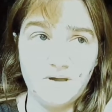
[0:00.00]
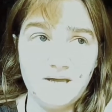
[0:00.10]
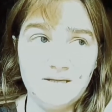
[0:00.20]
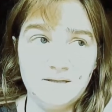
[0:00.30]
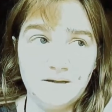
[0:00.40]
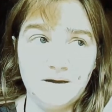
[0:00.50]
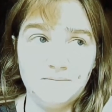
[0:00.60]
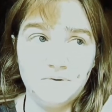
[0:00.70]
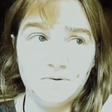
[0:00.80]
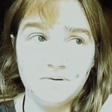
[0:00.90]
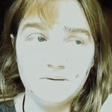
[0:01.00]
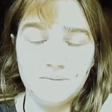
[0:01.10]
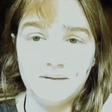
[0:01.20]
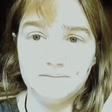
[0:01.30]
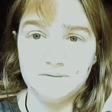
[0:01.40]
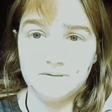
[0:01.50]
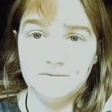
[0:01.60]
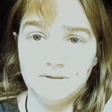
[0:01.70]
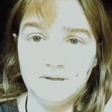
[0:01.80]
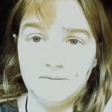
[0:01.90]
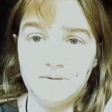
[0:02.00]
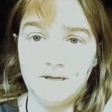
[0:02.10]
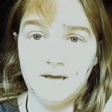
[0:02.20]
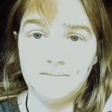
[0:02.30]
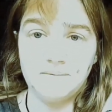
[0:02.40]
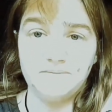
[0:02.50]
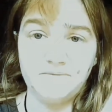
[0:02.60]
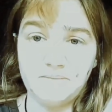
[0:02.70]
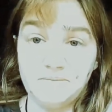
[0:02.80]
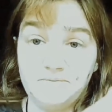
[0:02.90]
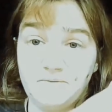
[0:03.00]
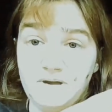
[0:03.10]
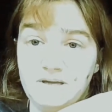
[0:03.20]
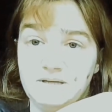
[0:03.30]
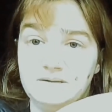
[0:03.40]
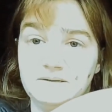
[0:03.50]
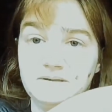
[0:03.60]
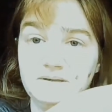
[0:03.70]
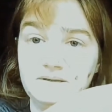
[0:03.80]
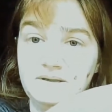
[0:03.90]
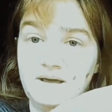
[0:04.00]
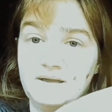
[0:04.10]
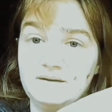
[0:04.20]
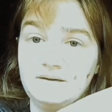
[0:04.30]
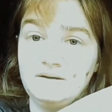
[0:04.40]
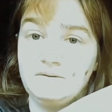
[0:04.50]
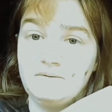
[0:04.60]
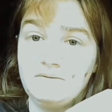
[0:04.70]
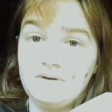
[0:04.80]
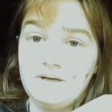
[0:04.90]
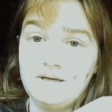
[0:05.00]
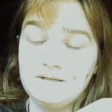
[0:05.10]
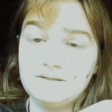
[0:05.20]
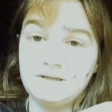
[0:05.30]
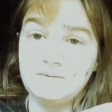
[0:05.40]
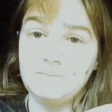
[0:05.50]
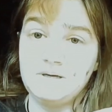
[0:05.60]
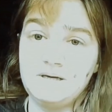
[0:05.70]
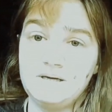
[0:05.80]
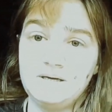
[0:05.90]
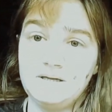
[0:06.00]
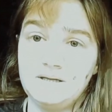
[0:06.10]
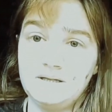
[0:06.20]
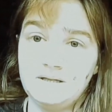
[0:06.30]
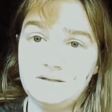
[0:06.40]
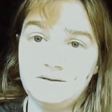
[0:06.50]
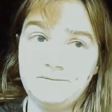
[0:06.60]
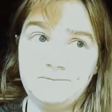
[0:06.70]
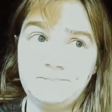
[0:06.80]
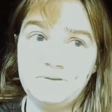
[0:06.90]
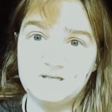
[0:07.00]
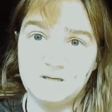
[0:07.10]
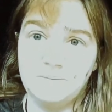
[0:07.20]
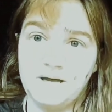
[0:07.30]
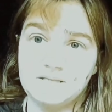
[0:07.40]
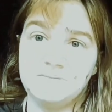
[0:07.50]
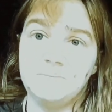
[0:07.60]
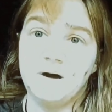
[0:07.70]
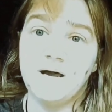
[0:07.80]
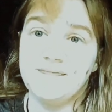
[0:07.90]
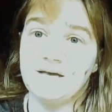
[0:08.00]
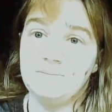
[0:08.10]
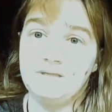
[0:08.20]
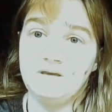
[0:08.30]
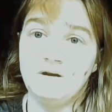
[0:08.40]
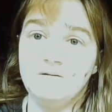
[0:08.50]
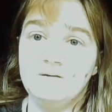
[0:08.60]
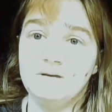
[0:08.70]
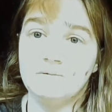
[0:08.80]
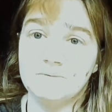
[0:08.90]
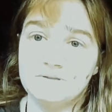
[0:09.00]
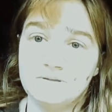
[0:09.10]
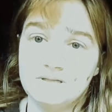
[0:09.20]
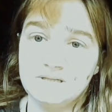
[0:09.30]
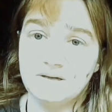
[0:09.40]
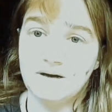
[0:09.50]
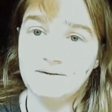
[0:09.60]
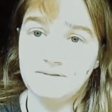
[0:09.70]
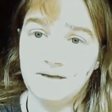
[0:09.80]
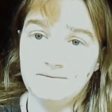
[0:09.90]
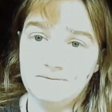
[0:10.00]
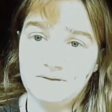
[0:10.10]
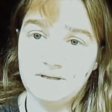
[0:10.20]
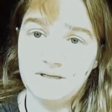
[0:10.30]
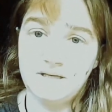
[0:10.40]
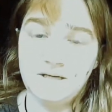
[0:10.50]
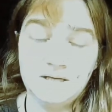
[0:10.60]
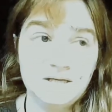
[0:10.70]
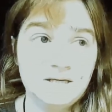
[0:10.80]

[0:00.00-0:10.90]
And I'm afraid that I'm not going to be able to do it. I really am. I'm afraid that, you know, it's going to pass me by, and that'll be the only opportunity I have left.